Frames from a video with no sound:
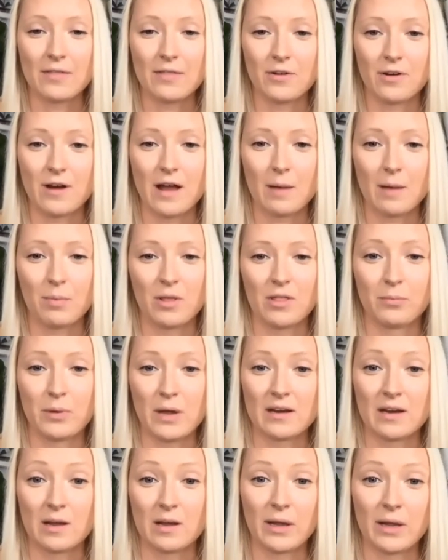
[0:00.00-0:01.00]
had there not
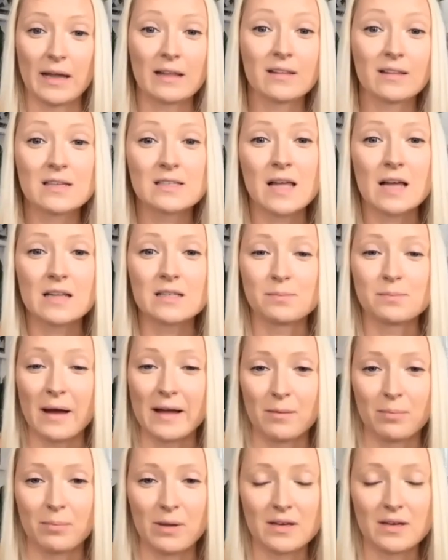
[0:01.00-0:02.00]
been the pandemic. At least
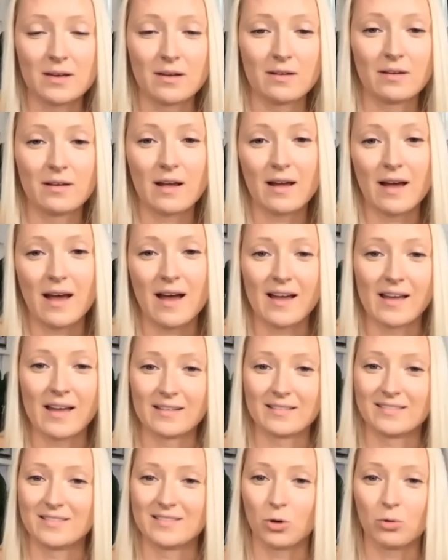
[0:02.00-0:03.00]
that's my opinion.
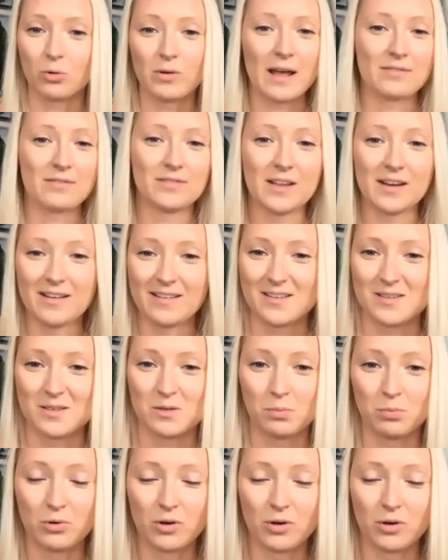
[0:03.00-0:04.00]
I don't have
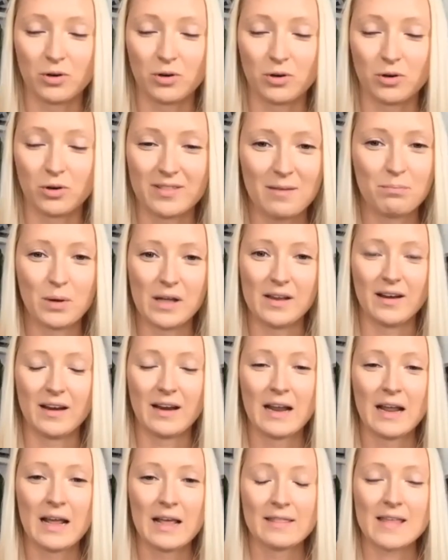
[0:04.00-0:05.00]
data to support that,
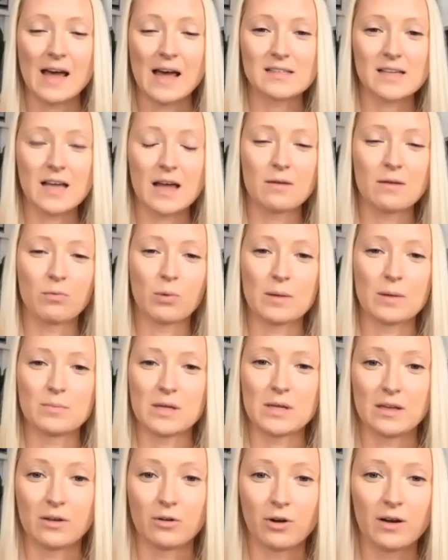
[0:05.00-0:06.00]
but that's kind of
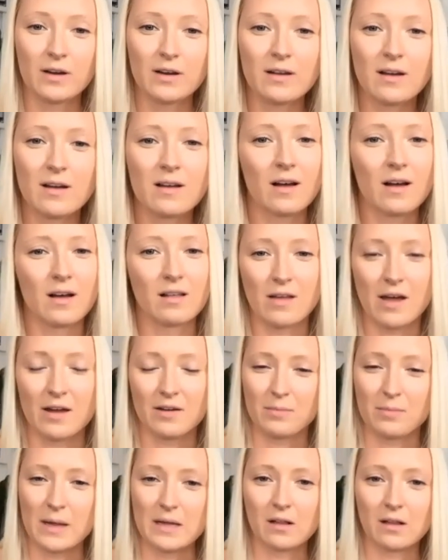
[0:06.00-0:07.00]
what I'm hearing.
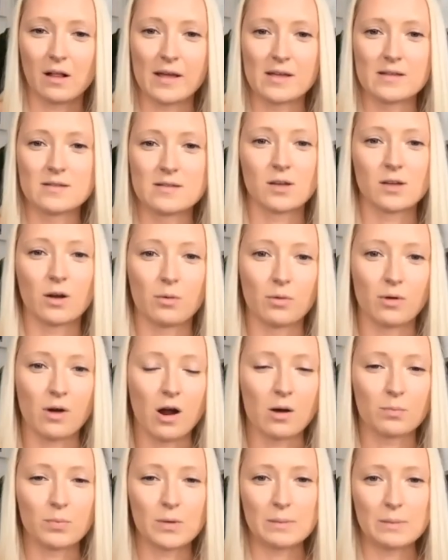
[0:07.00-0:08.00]
A lot of my clients
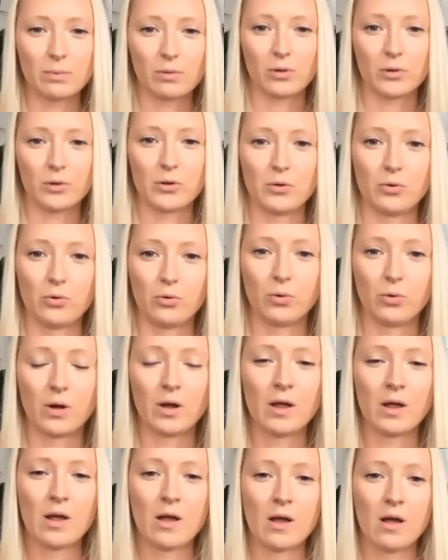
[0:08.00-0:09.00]
are people
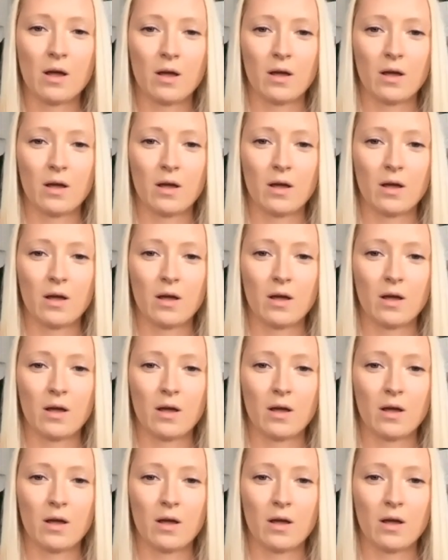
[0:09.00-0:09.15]
who,